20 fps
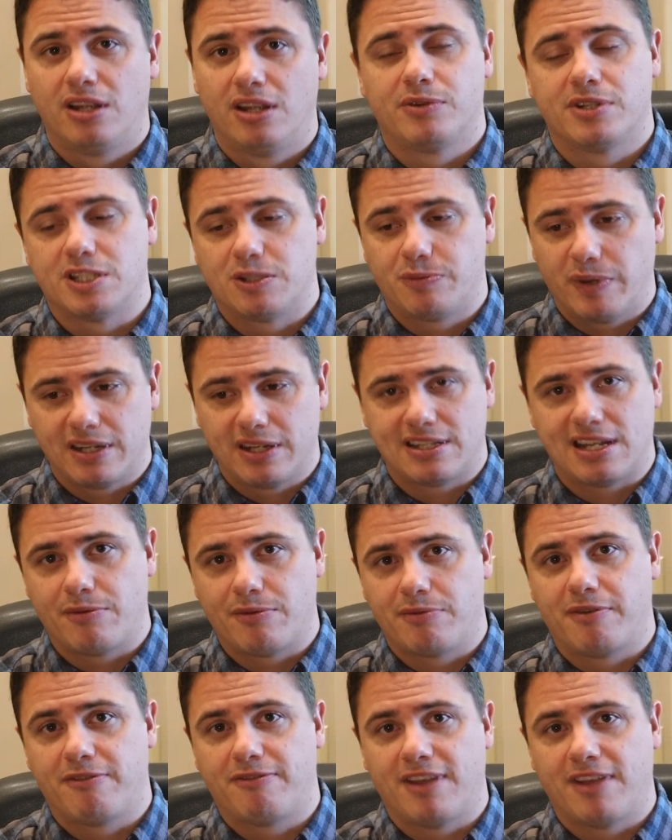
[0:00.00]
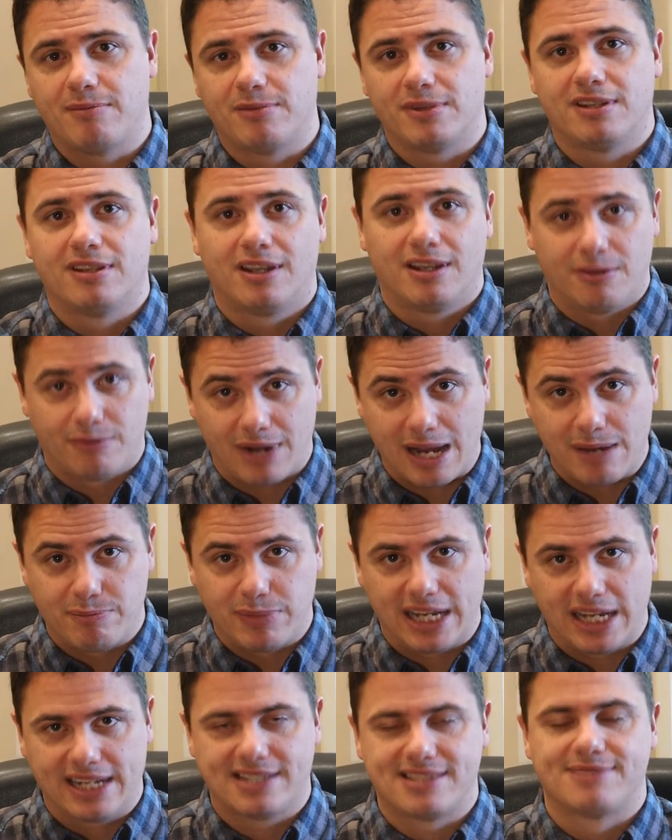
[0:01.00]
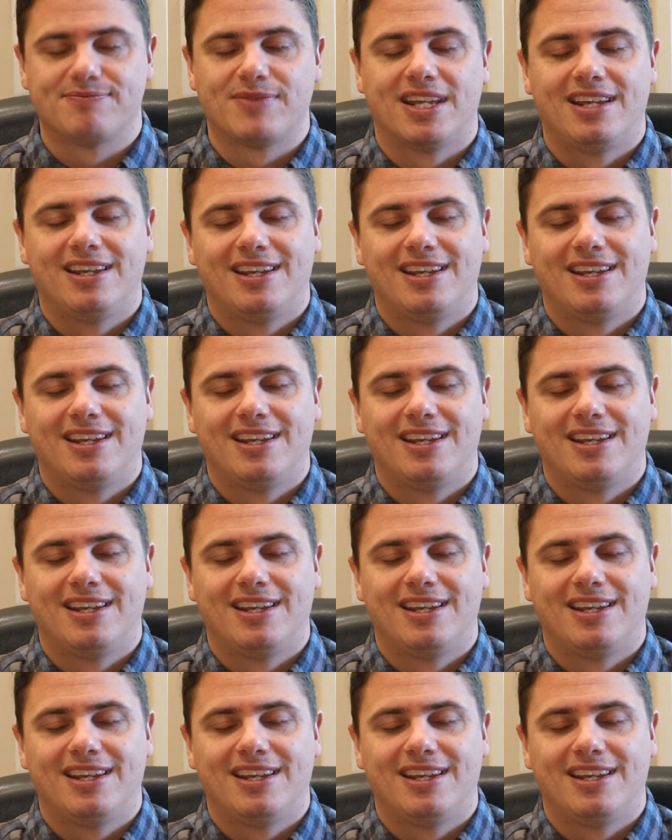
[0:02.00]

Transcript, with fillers: which is spending time with my family and riding bikes.